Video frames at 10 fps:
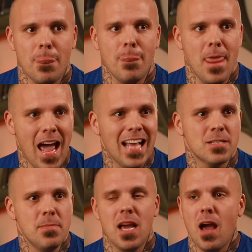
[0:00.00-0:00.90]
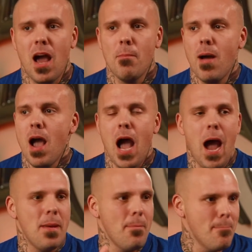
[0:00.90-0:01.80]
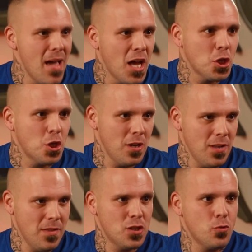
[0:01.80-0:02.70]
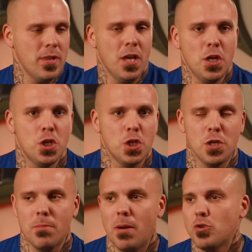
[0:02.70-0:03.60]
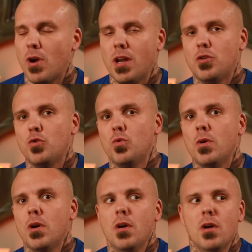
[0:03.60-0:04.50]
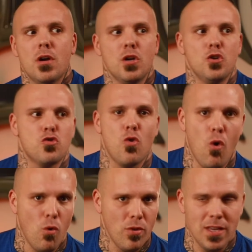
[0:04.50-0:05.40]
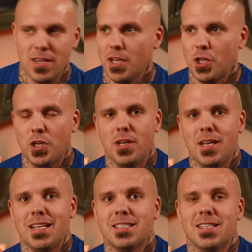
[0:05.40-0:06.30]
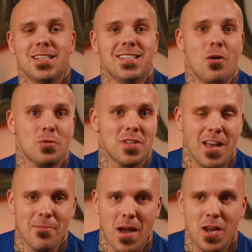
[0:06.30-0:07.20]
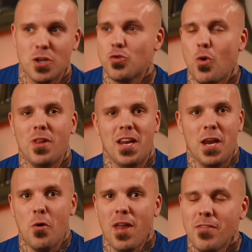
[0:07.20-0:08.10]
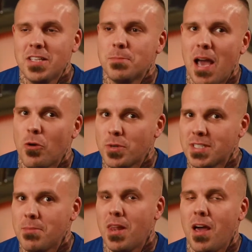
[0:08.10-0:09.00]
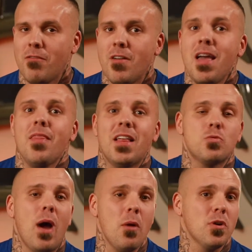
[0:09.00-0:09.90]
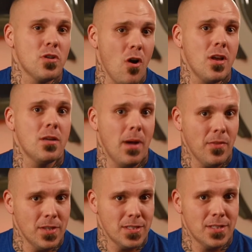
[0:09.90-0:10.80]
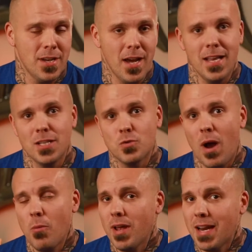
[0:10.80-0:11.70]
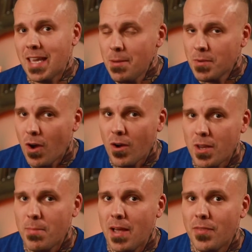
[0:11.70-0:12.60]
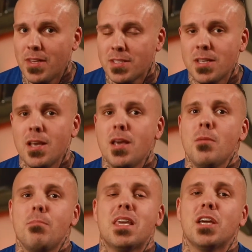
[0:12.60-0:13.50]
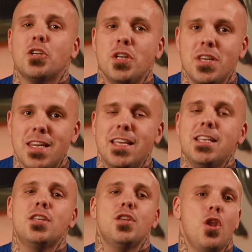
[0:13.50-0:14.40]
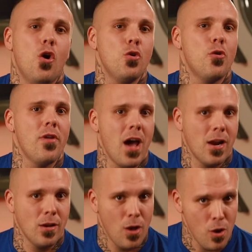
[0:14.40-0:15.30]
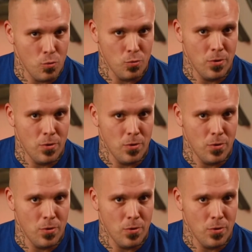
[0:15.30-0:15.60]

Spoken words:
That's me. I'm enmeshed in this relationship. I'm trying to control the addiction and it's outside of my control and I don't have these boundaries in my life. That's why we're talking about this tonight. It's why we're going to keep talking about this, because you need to know you're not alone.